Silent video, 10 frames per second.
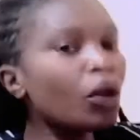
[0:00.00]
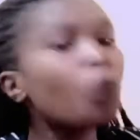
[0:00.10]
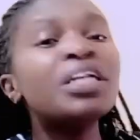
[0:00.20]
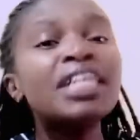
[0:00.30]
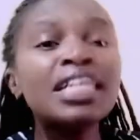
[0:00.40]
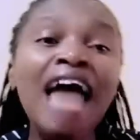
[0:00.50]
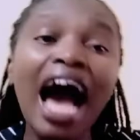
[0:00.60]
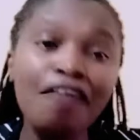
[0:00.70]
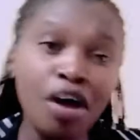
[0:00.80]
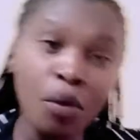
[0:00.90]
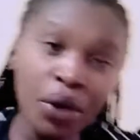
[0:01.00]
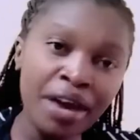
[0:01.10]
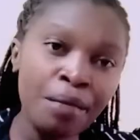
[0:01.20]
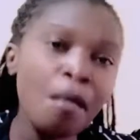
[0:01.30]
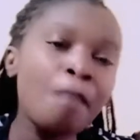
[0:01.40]
we didn't have a
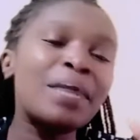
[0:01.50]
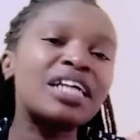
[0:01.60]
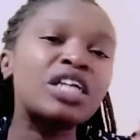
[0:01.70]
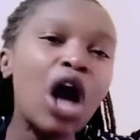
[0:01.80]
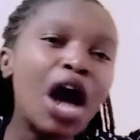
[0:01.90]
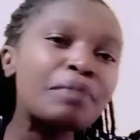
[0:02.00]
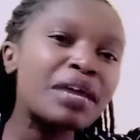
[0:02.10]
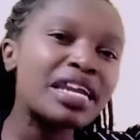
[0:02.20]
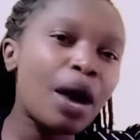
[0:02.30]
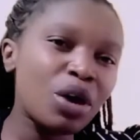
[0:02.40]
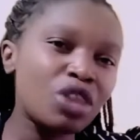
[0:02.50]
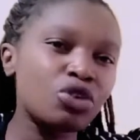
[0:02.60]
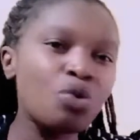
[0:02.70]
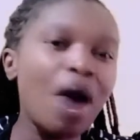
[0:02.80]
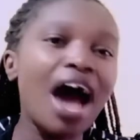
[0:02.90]
way, but God made a way
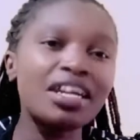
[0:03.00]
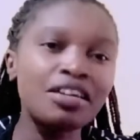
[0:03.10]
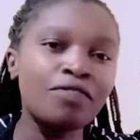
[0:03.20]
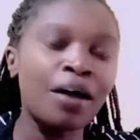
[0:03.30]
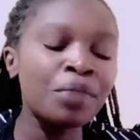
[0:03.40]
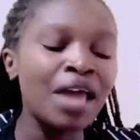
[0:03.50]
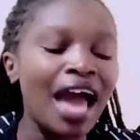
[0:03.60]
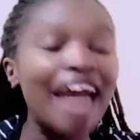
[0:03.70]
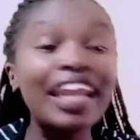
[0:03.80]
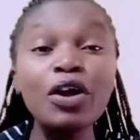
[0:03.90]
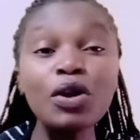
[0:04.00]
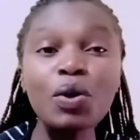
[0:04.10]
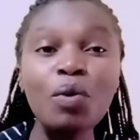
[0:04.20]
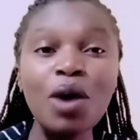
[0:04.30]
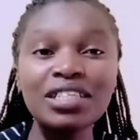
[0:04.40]
through a river. And I don't
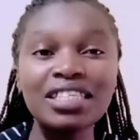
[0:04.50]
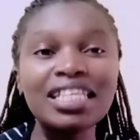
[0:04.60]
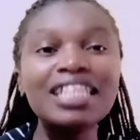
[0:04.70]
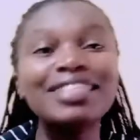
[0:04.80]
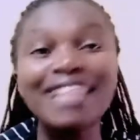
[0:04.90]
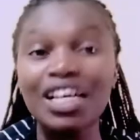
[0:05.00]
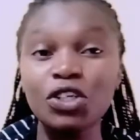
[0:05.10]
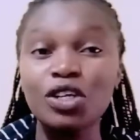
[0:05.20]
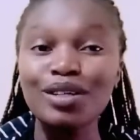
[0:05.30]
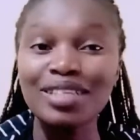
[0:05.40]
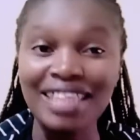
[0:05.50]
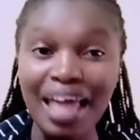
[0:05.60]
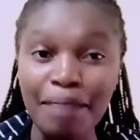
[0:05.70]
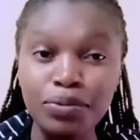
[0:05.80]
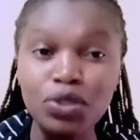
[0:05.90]
know what intentional
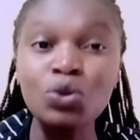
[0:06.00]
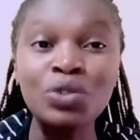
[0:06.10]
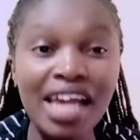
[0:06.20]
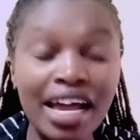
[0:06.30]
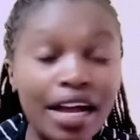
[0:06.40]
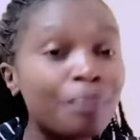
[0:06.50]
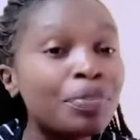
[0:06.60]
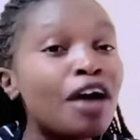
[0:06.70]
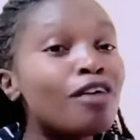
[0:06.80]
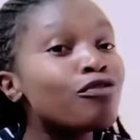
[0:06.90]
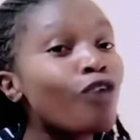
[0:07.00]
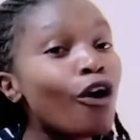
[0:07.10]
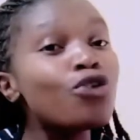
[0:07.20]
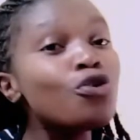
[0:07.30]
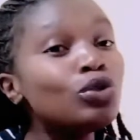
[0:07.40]
steps you take for
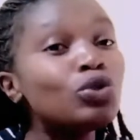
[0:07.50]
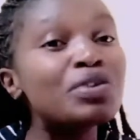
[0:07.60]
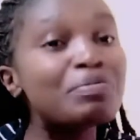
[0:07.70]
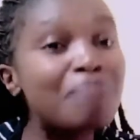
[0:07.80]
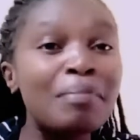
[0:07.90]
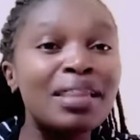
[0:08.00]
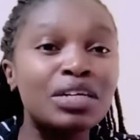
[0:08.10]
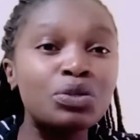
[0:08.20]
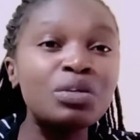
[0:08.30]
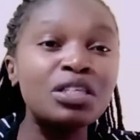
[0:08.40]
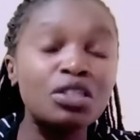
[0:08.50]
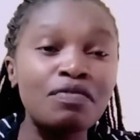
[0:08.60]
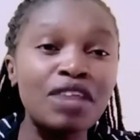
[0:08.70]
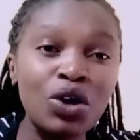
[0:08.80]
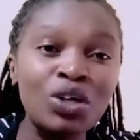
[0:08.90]
you to remember the doings
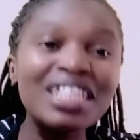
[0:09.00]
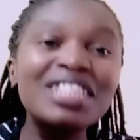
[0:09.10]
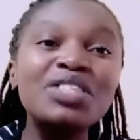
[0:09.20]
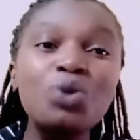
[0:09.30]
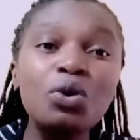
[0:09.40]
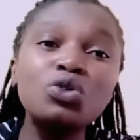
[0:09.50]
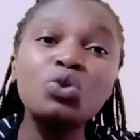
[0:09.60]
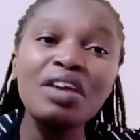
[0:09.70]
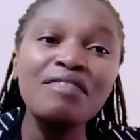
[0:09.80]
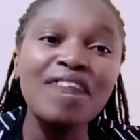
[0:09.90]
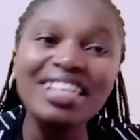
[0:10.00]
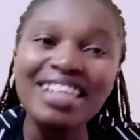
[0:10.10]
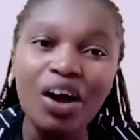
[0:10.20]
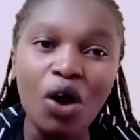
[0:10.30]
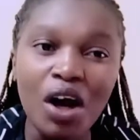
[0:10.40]
of the Lord. It's good to even
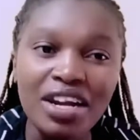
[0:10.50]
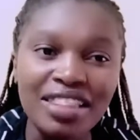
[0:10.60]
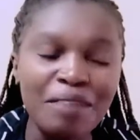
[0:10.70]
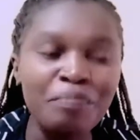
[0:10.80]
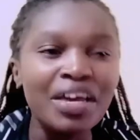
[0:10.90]
record them.